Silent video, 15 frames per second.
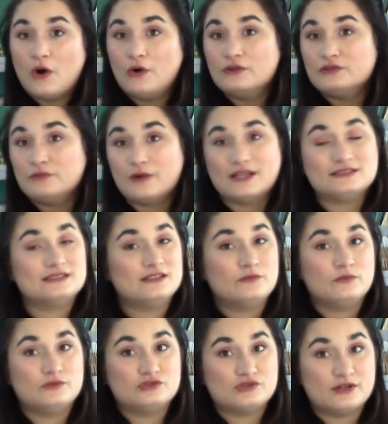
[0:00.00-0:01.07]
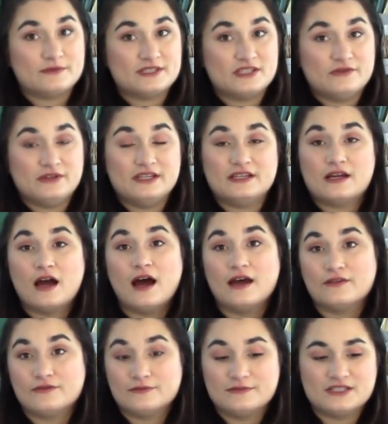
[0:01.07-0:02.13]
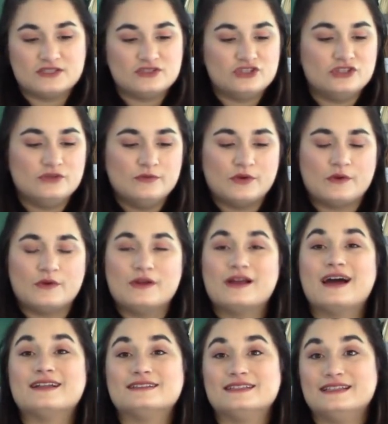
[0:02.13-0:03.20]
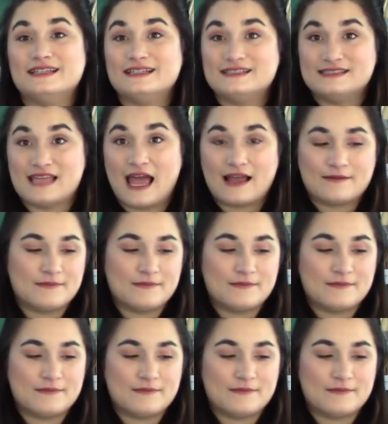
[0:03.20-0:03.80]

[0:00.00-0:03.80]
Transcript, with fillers: all the rest of the strips that you need to cut from this tube, you can cut to the exact